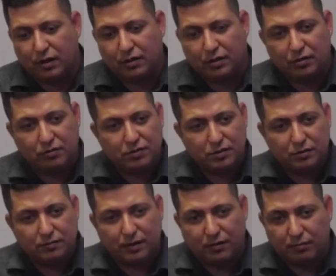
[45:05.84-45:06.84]
on
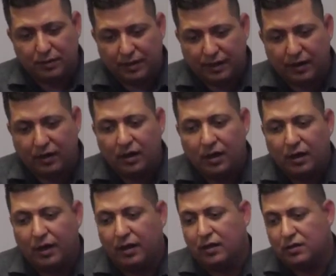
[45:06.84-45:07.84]
YouTube. It'll be there.
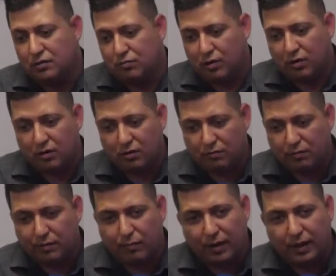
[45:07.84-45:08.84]
And then tomorrow it'll
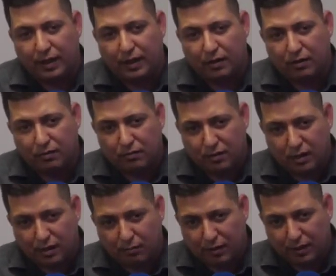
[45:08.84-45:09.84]
replay at
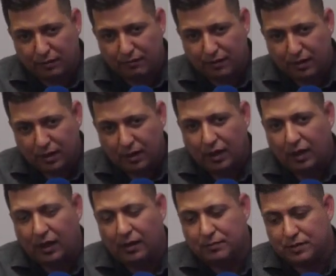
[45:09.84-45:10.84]
noon, I believe.
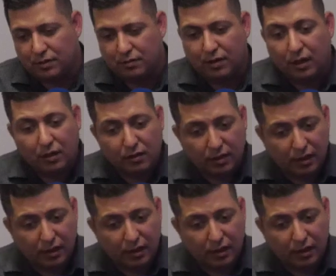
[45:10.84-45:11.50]
So thank you